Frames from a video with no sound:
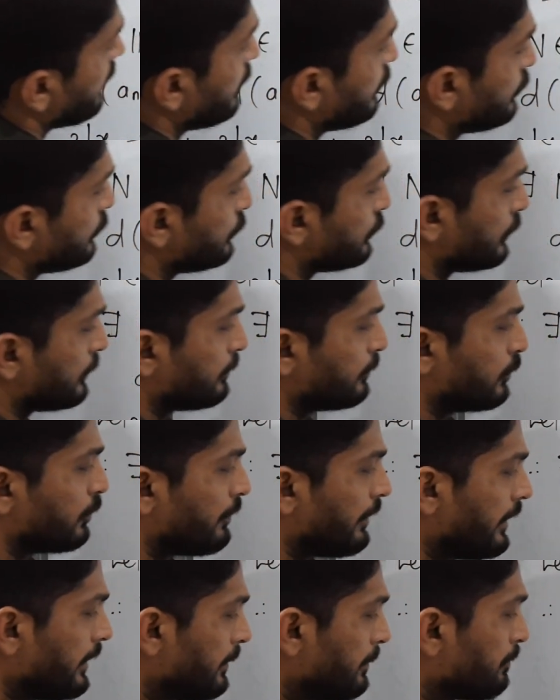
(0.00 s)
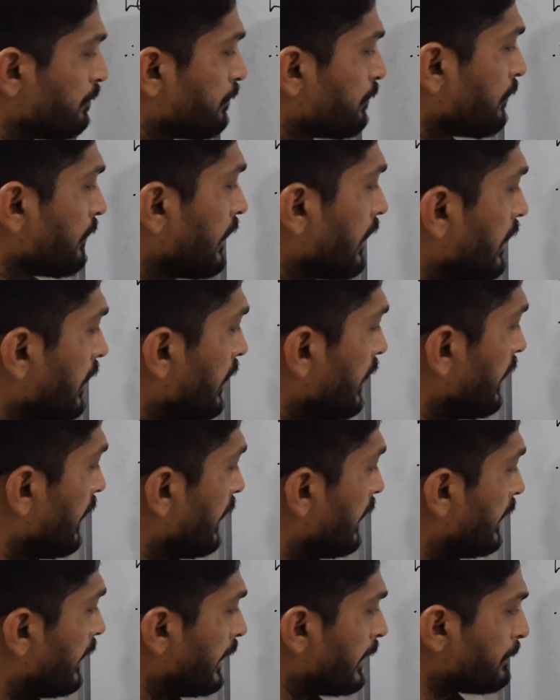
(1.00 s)
condition, right?
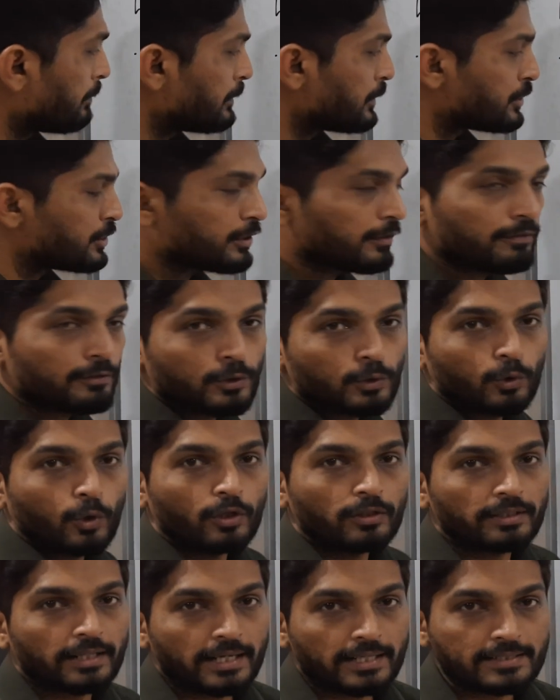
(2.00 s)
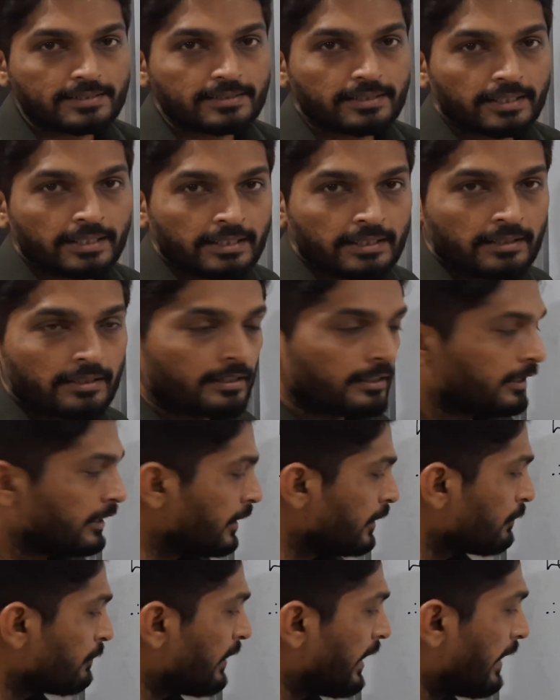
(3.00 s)
Let me shift to on that side.
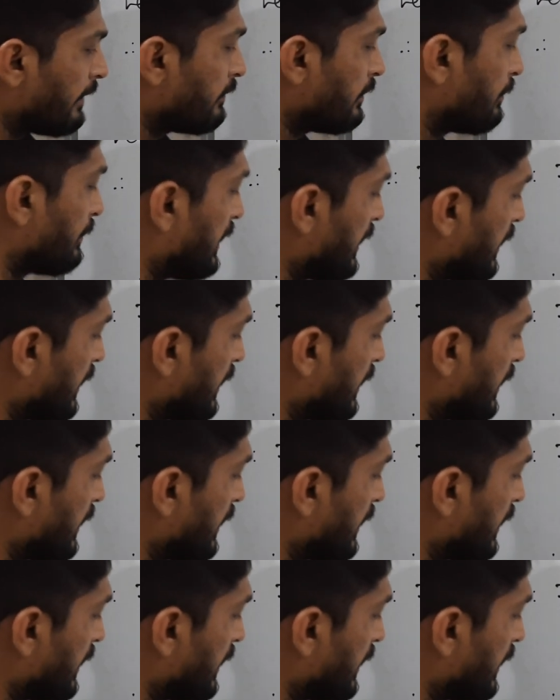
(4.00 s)
Here we have a